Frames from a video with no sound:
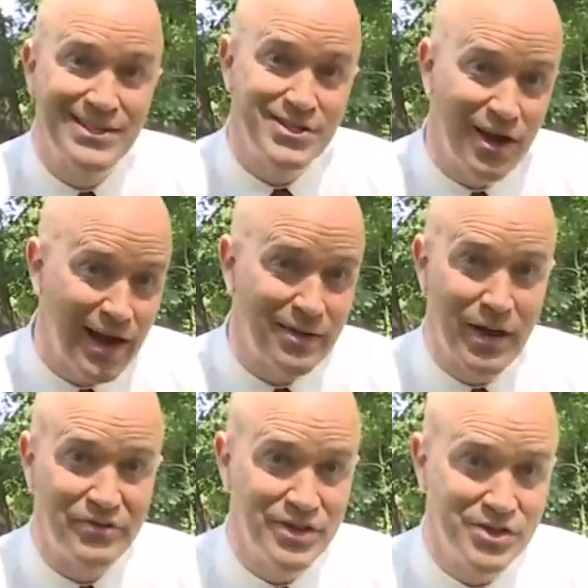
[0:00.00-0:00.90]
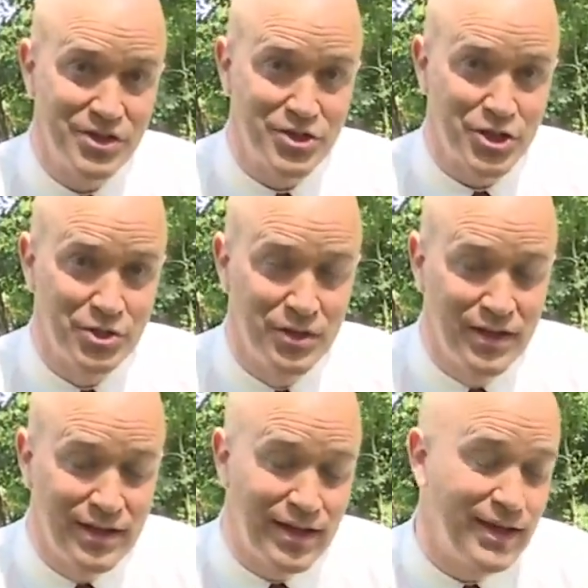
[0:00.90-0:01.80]
to talk about this issue
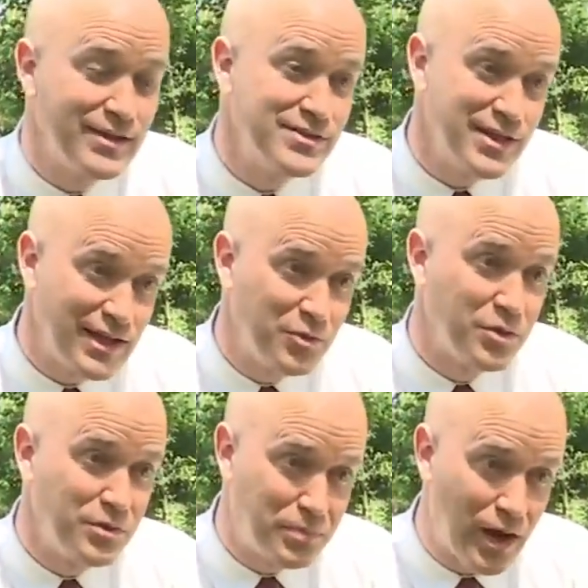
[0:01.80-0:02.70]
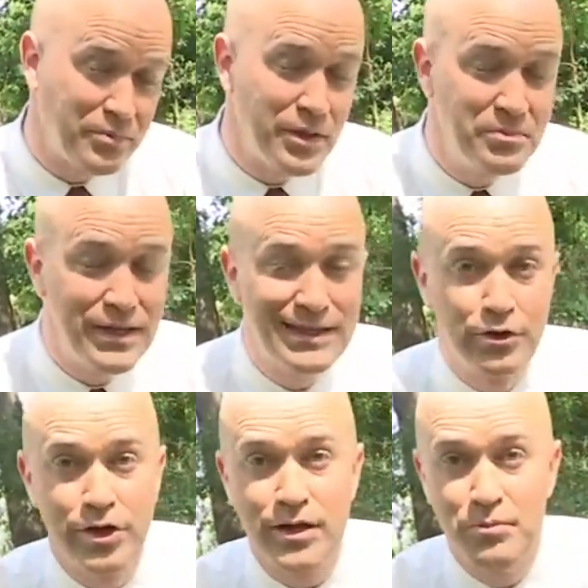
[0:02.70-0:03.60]
as they will probably be
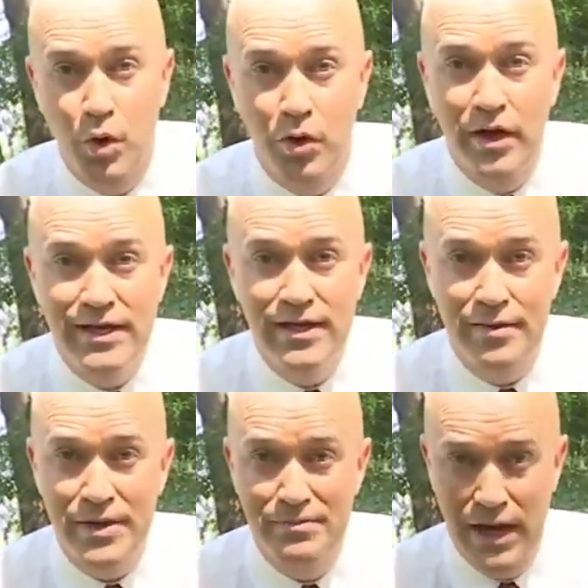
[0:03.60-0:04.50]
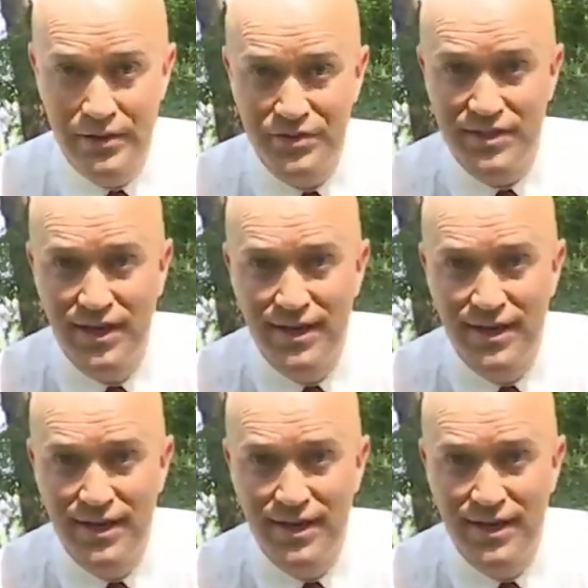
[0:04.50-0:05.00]
learning more in coming months.